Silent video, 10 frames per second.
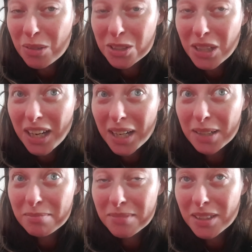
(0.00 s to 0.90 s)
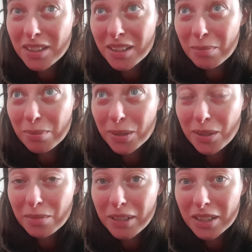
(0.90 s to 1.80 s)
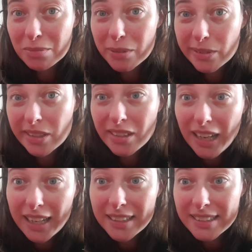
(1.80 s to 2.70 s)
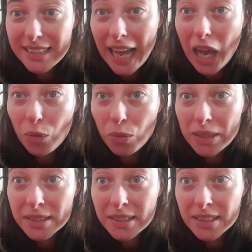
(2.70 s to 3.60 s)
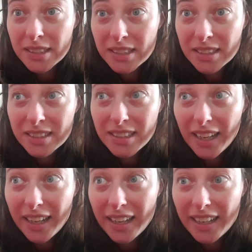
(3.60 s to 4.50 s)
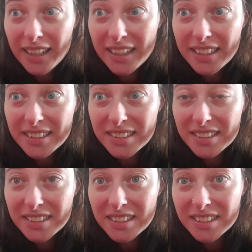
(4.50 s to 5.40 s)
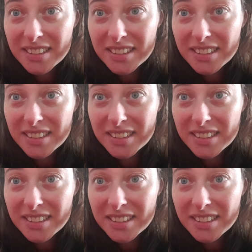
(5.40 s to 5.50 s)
which I'm gonna put on my computer like now. And